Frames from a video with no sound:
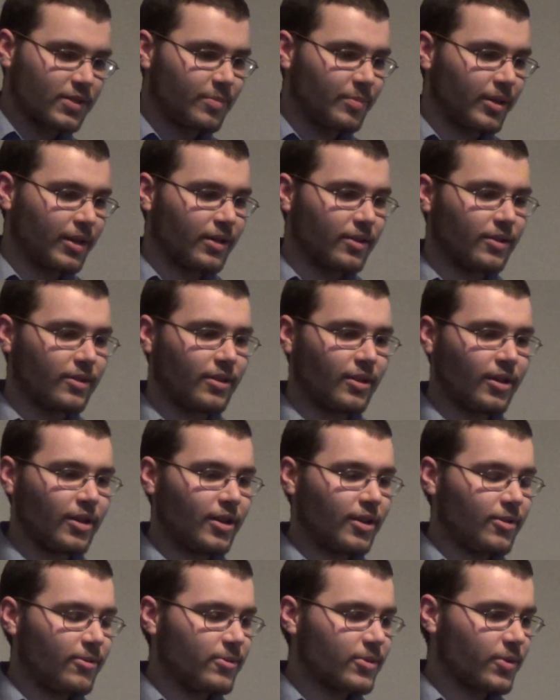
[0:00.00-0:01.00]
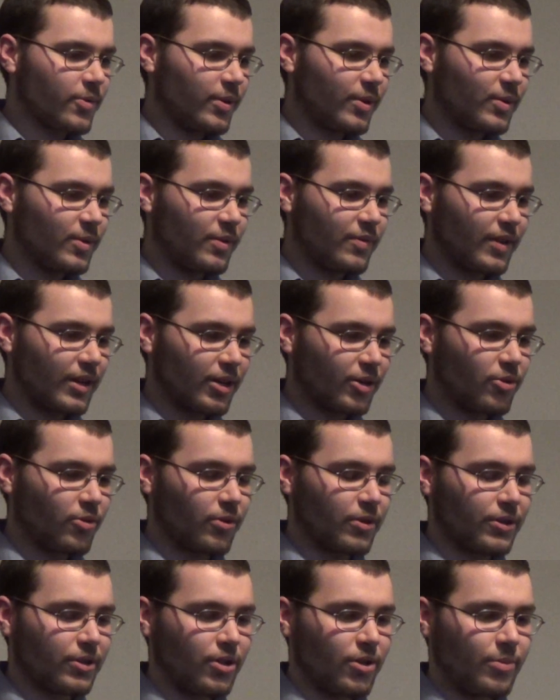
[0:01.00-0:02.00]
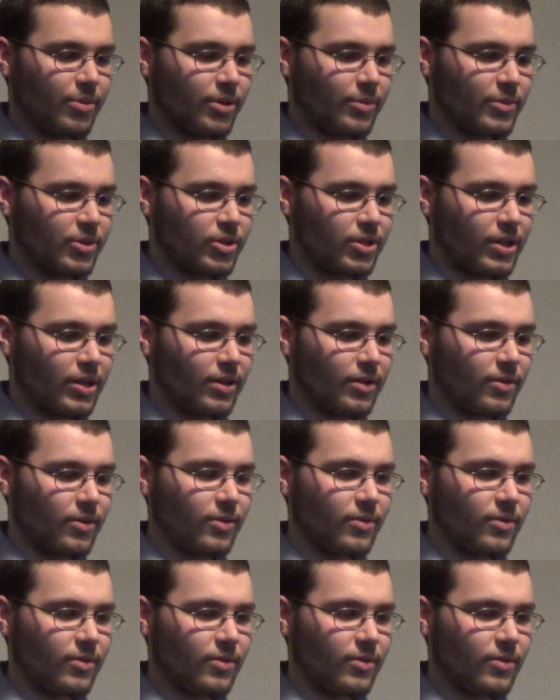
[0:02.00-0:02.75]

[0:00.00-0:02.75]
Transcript: But who's going to invent a cornucopia machine?